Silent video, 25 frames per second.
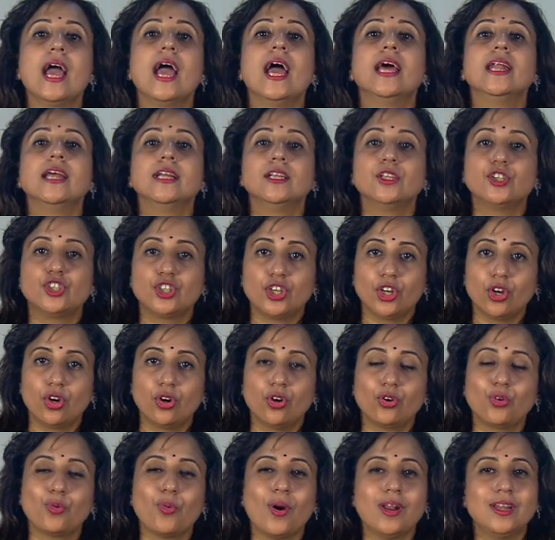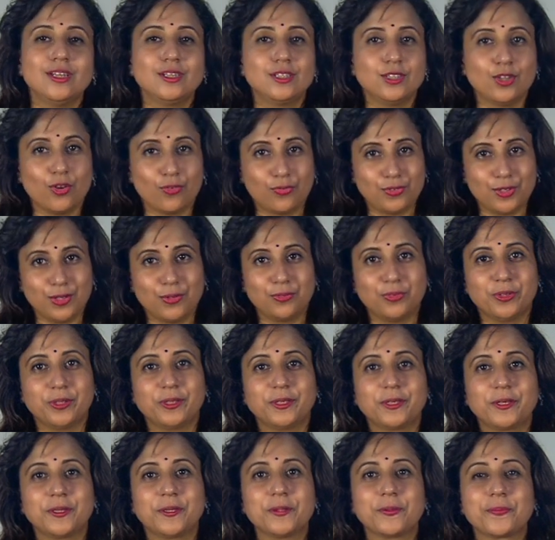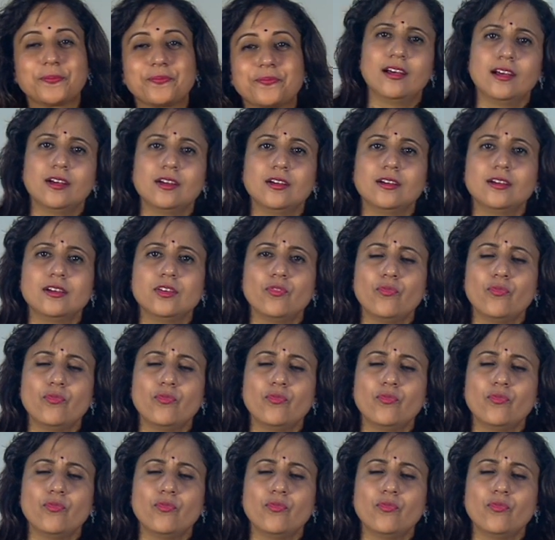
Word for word: and ensure quality of their work.